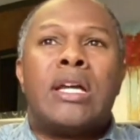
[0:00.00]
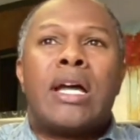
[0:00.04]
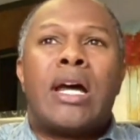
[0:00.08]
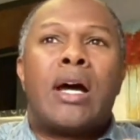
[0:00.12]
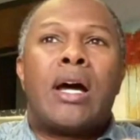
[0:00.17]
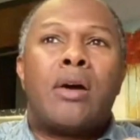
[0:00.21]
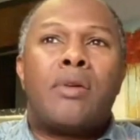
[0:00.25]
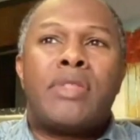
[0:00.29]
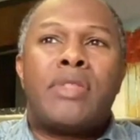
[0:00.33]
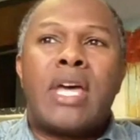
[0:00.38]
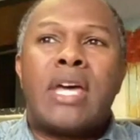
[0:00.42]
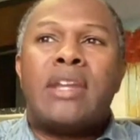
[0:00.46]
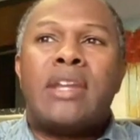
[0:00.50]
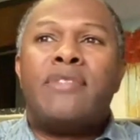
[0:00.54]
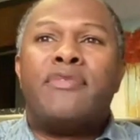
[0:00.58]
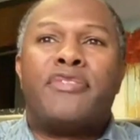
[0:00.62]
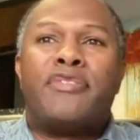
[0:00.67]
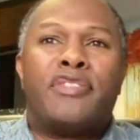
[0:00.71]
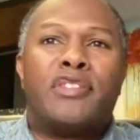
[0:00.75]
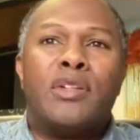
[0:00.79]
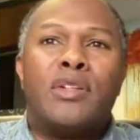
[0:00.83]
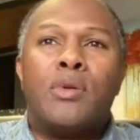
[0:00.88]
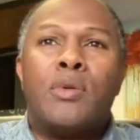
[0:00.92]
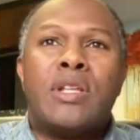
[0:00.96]
how that
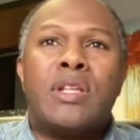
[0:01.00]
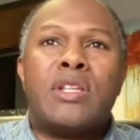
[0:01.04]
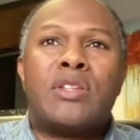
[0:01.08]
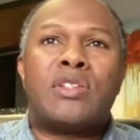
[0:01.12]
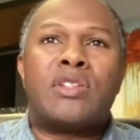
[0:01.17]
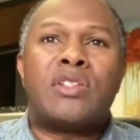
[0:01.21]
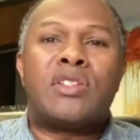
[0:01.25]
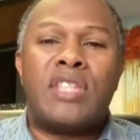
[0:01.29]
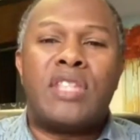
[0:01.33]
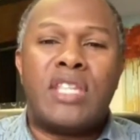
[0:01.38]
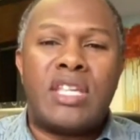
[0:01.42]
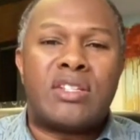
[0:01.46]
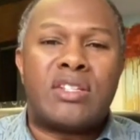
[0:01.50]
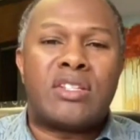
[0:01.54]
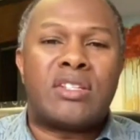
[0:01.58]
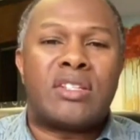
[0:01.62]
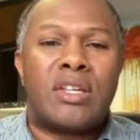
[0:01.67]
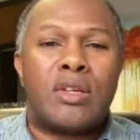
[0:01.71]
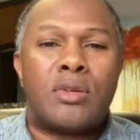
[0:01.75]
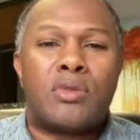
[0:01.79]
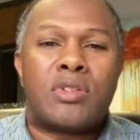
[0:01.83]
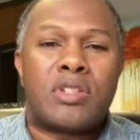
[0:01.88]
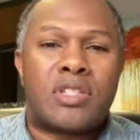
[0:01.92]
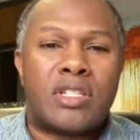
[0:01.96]
influenced these
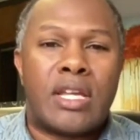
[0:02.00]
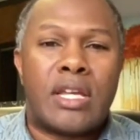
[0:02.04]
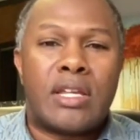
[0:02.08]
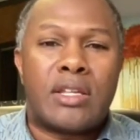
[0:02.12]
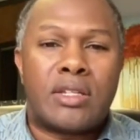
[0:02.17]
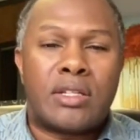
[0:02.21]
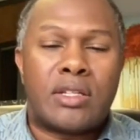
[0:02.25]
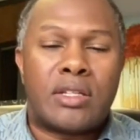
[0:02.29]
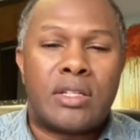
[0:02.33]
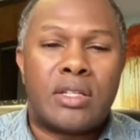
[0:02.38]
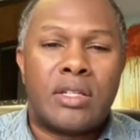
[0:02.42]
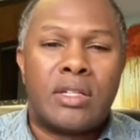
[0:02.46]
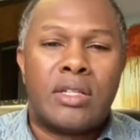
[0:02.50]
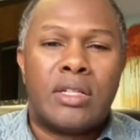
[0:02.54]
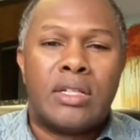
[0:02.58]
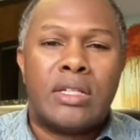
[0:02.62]
skill sets